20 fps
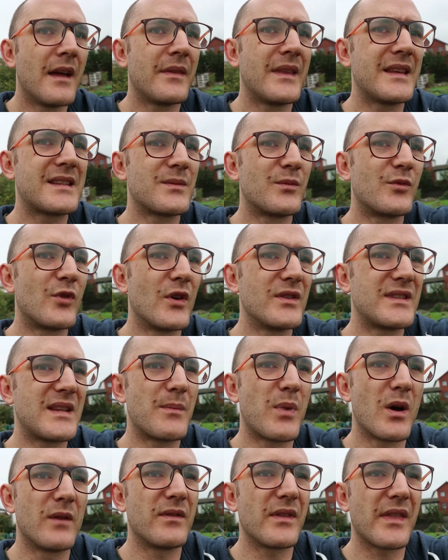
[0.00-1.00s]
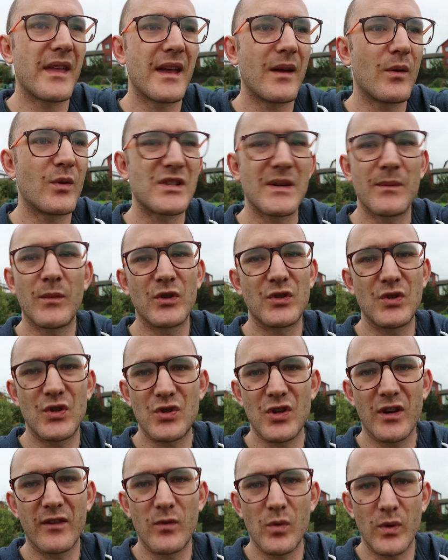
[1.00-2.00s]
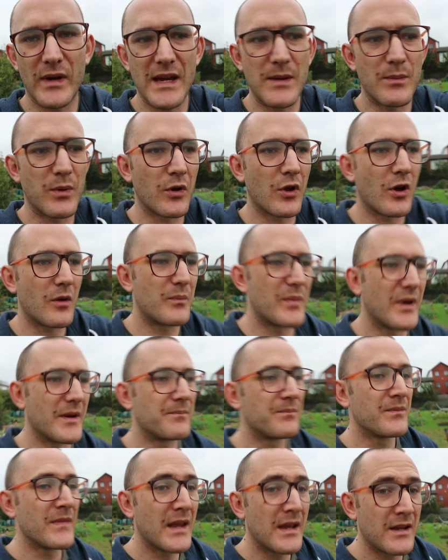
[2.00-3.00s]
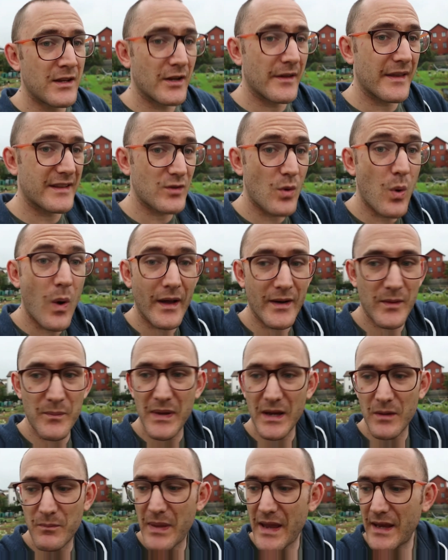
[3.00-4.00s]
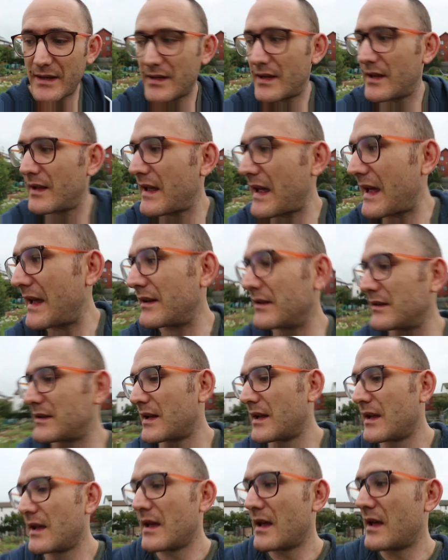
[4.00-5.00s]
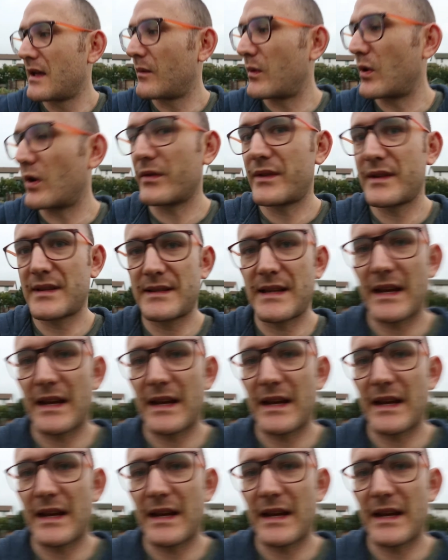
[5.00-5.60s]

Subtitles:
There's some rosehip over there, which I'm not too sure if we'll keep or not, but you know, that's quite a big bed. And we've got this